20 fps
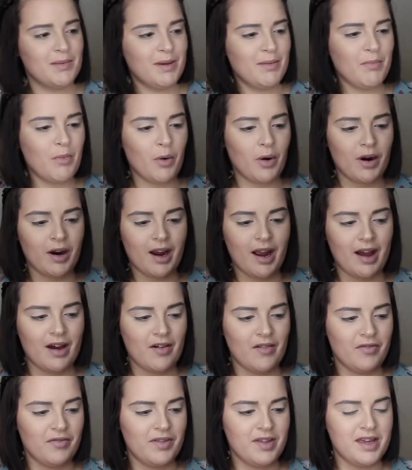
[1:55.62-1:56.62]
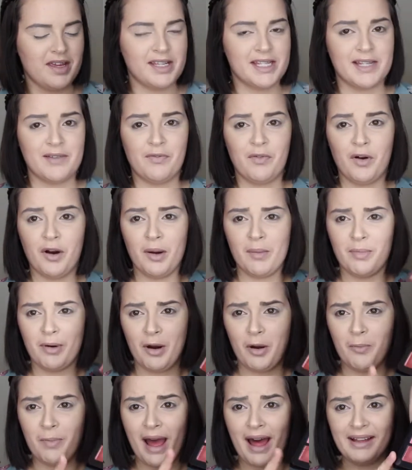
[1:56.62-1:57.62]
me more of the Sephora
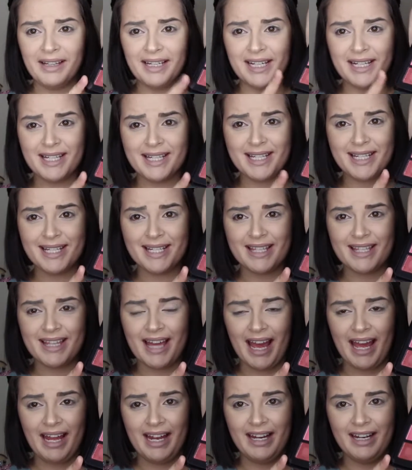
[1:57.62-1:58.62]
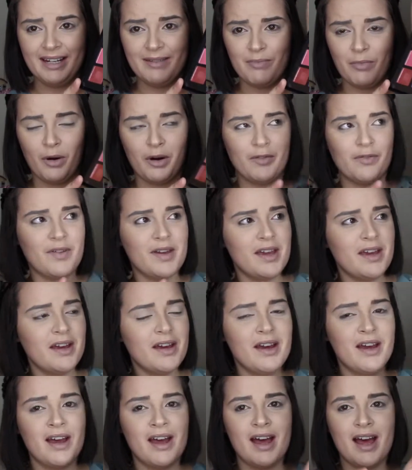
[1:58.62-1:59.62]
Pro palettes than Morphe,
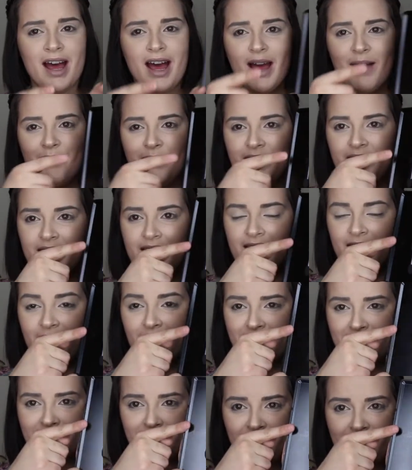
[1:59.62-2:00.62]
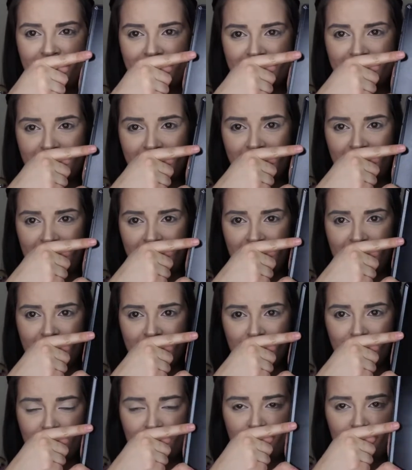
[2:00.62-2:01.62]
but it also has
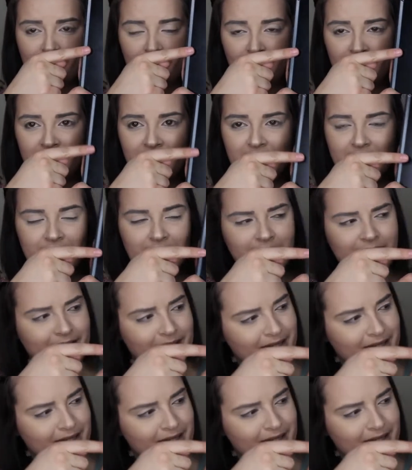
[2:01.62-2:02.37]
a pretty